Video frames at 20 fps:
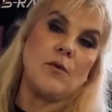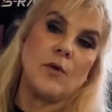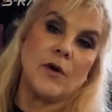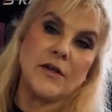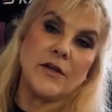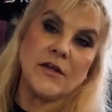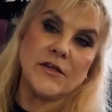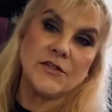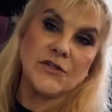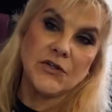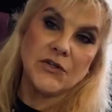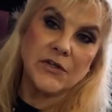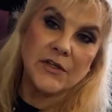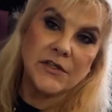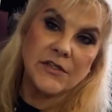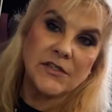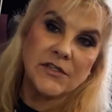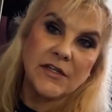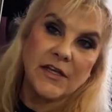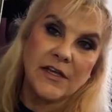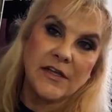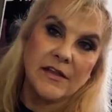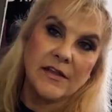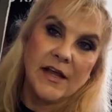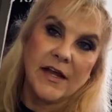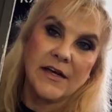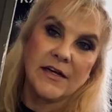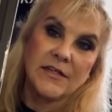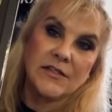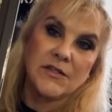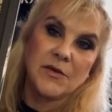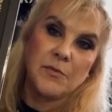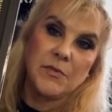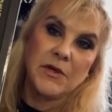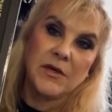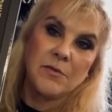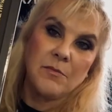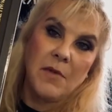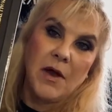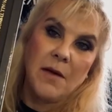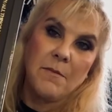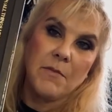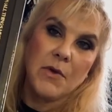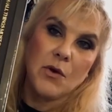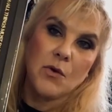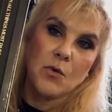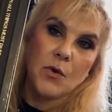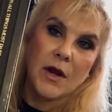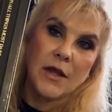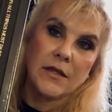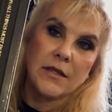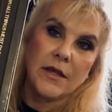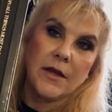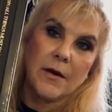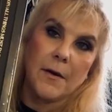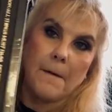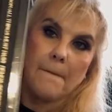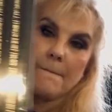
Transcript: one, as you can see, that is a big mambo right there.